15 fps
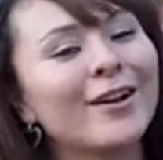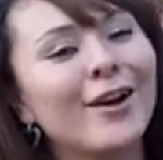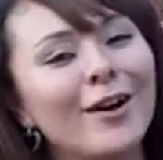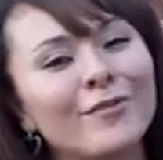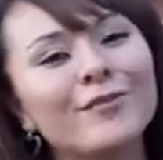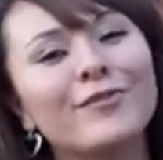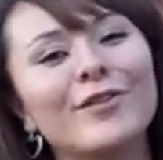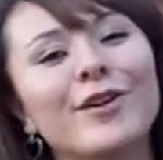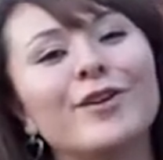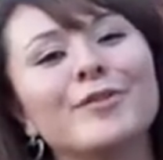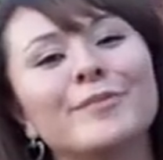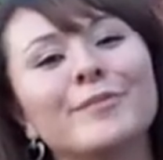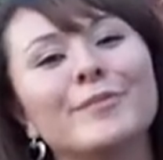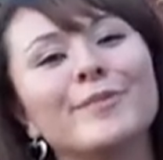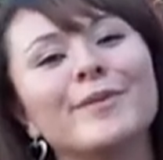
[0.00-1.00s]
come from,
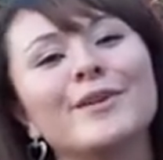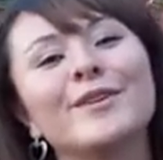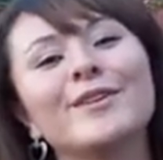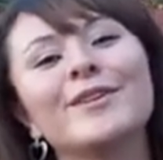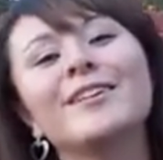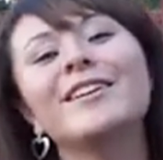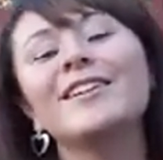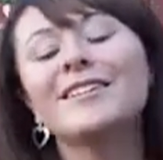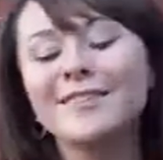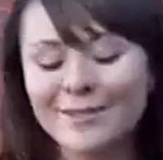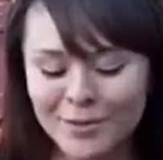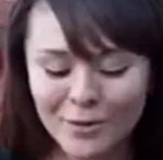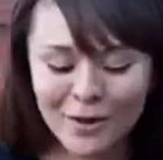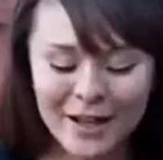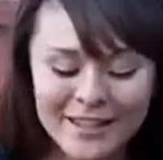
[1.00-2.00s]

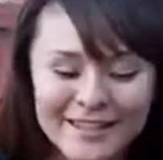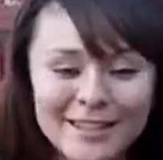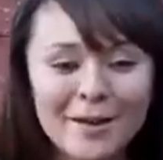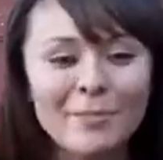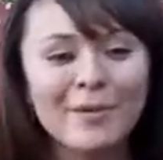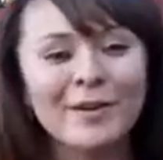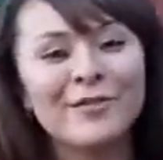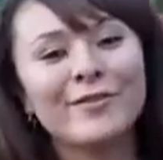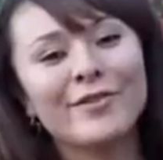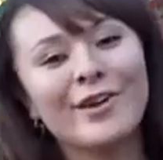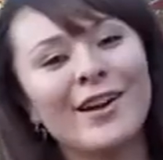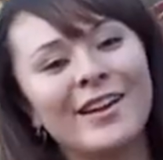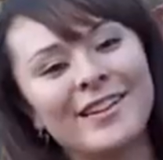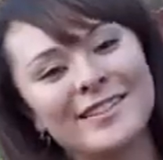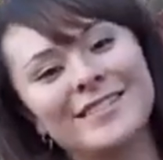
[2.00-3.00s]
so I'll step in
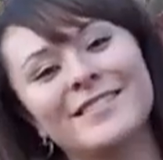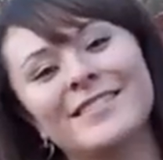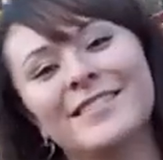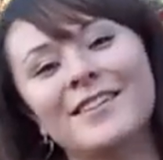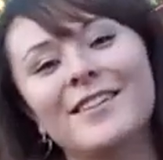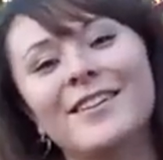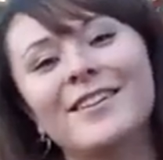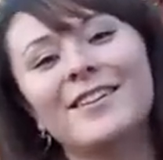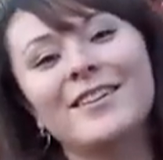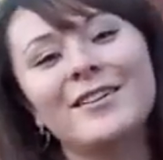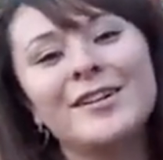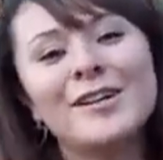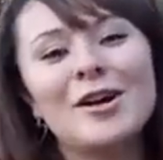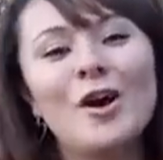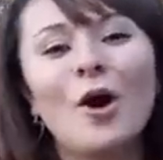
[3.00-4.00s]
front,
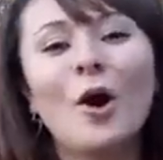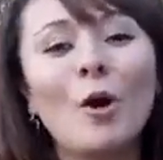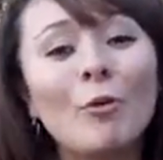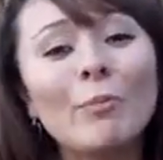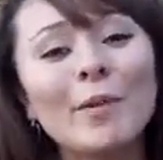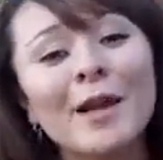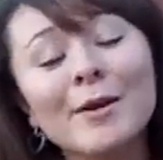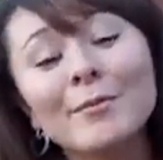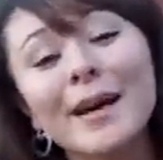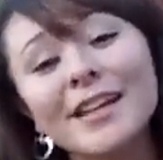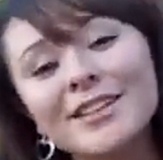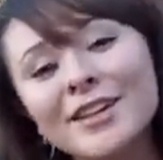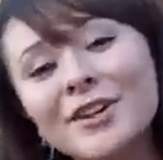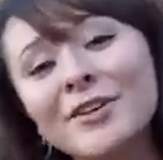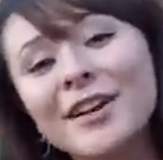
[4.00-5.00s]
hoping my
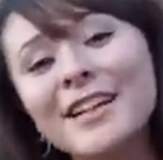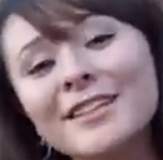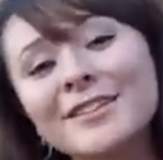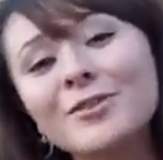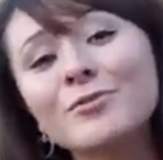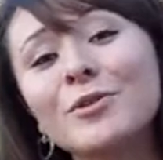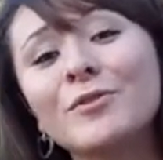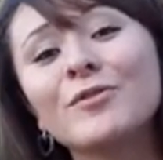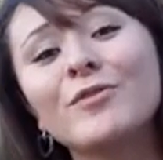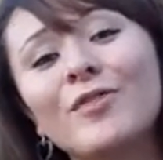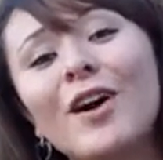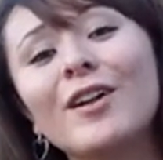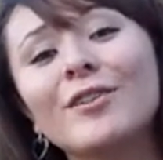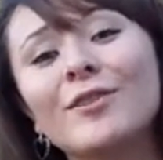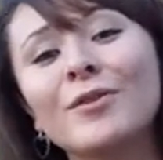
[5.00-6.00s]
generation will
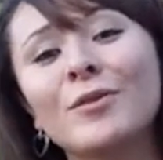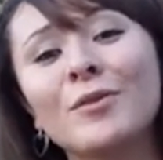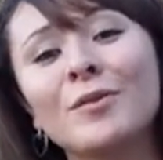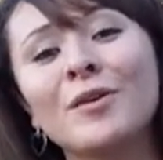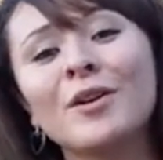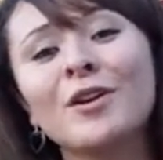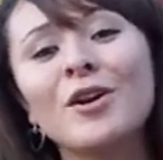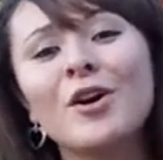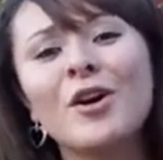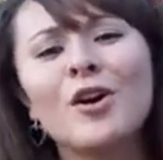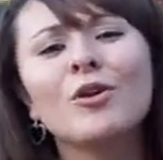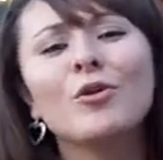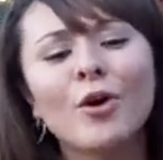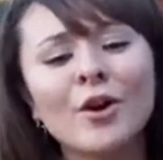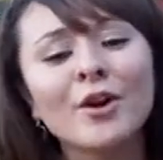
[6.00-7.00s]
follow
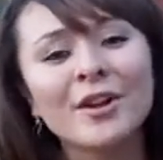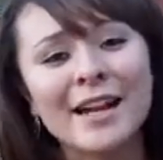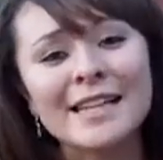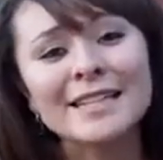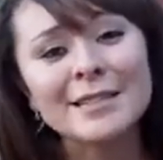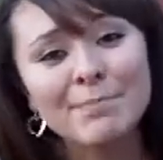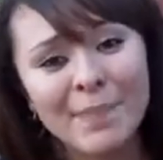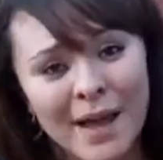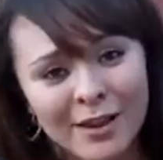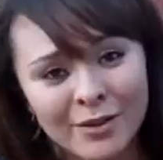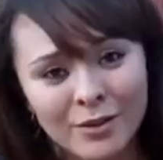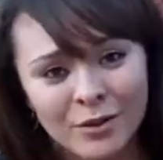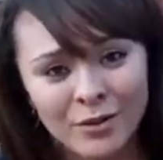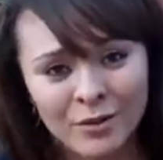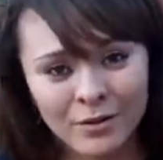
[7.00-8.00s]
con
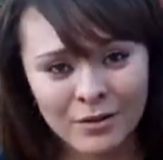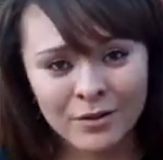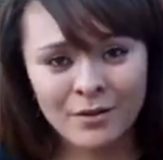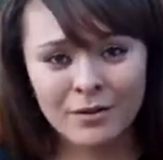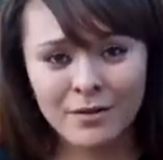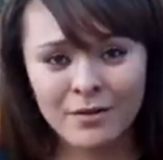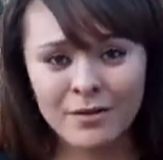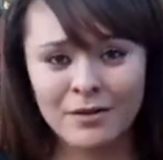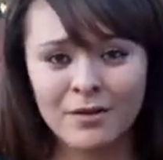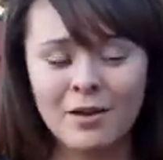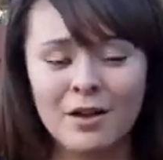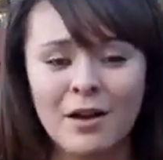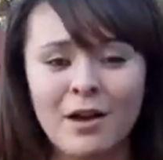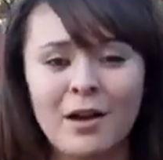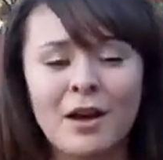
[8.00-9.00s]
respeto,
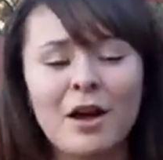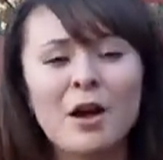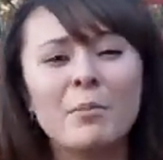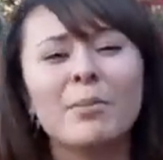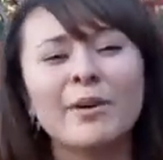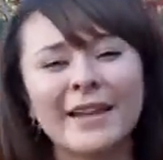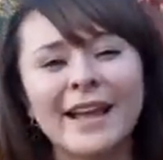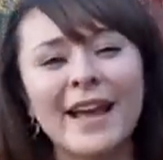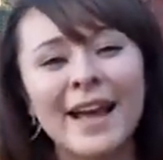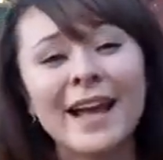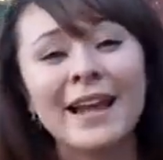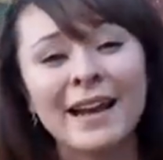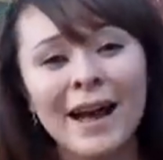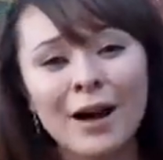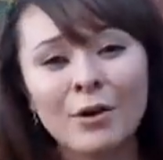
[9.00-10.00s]
porque
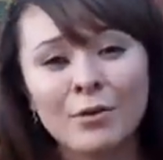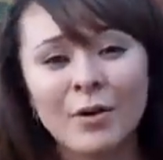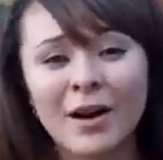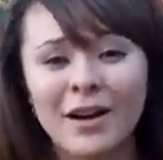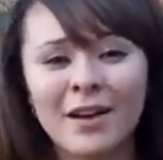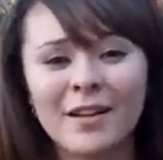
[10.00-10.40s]
el agua